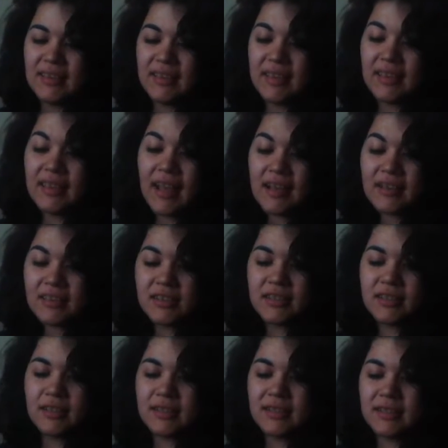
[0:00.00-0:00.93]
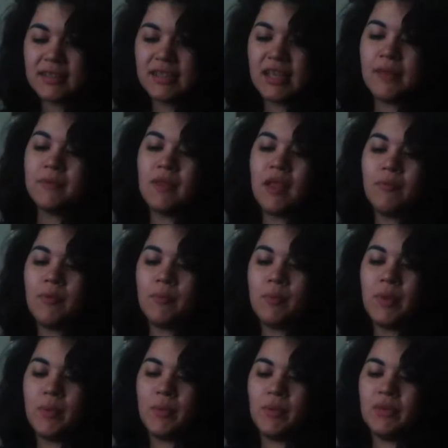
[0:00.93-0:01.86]
this is actually the same type
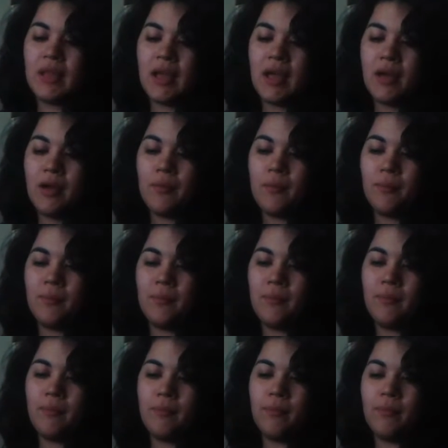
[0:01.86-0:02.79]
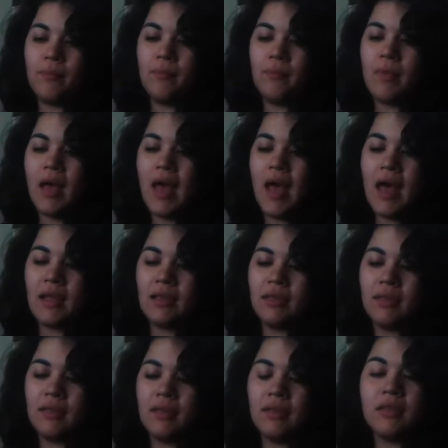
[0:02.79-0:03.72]
of people that had
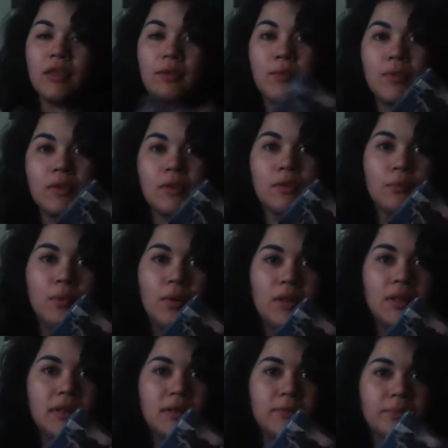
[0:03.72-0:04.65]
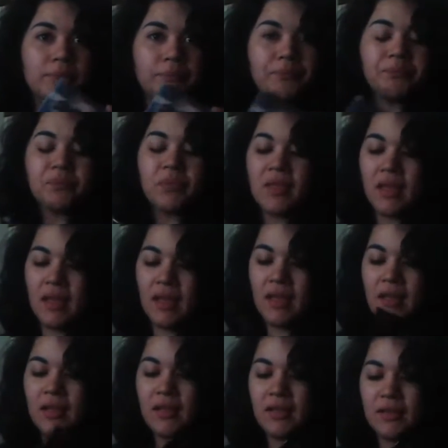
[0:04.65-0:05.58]
the Simpsons wallet. Yes.
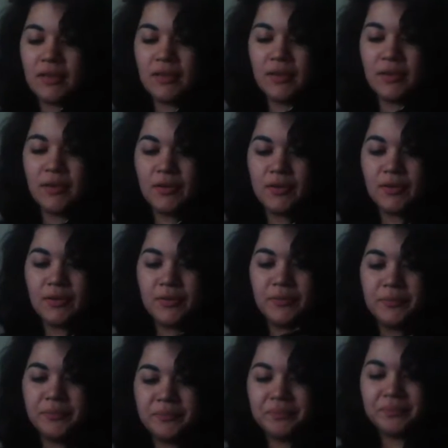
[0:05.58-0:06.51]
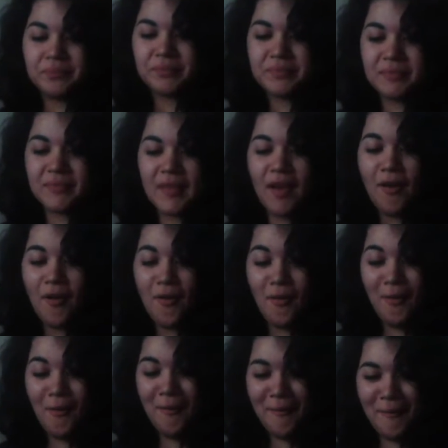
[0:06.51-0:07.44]
Yes. So,
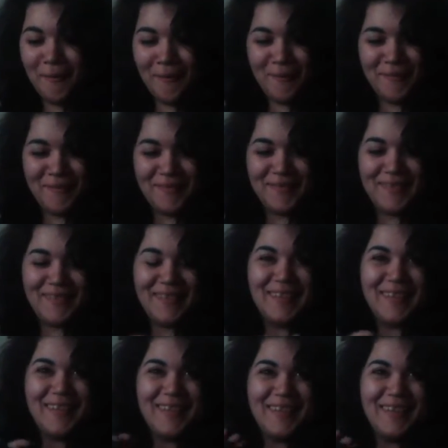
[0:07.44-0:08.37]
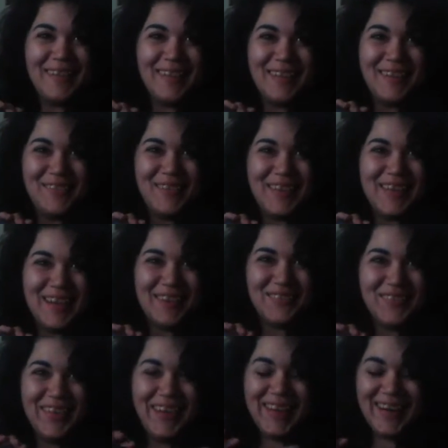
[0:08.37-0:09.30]
oh, we
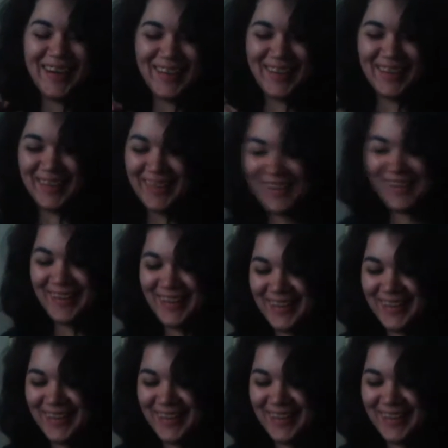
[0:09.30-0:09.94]
got money.